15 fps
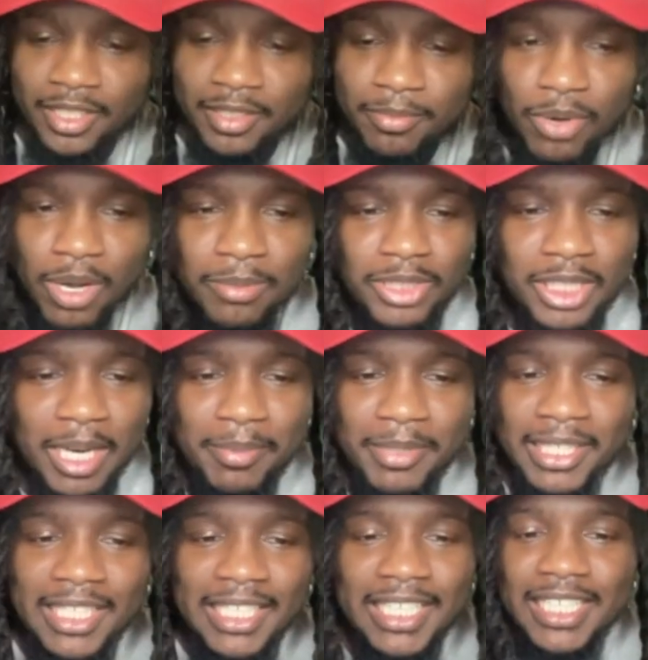Well, I'm chopping
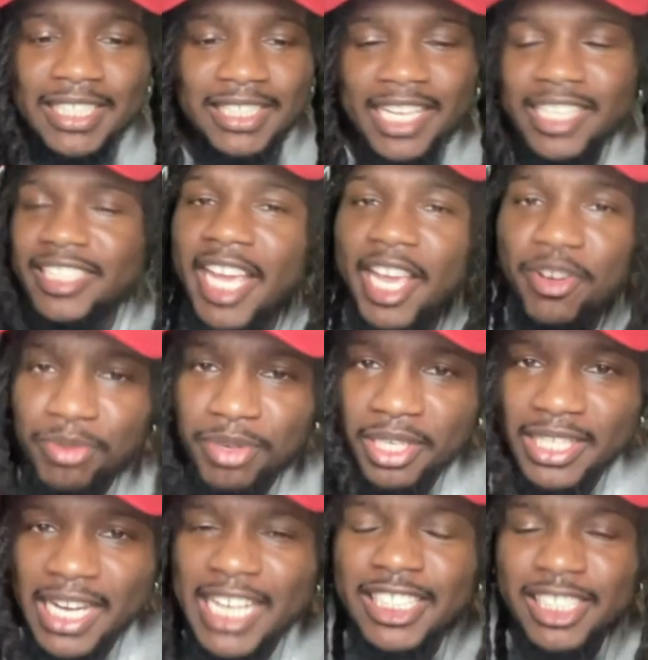the leg. Now you can't
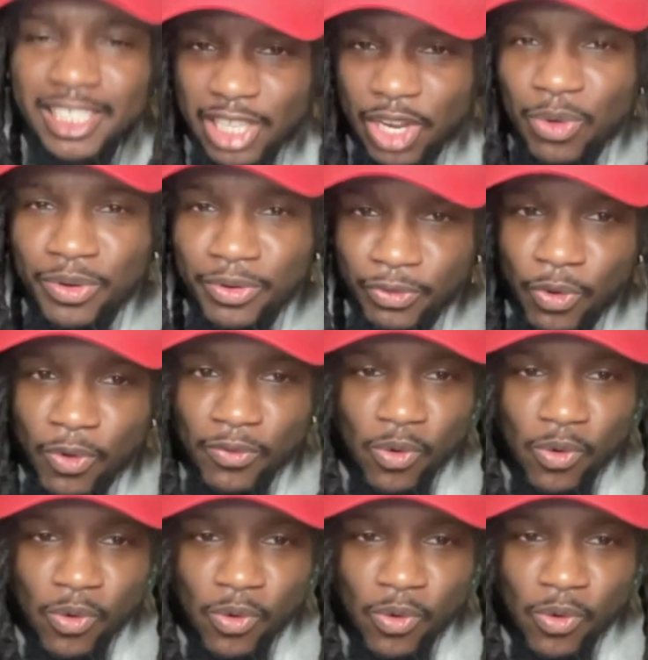run. Now you're slow in the fourth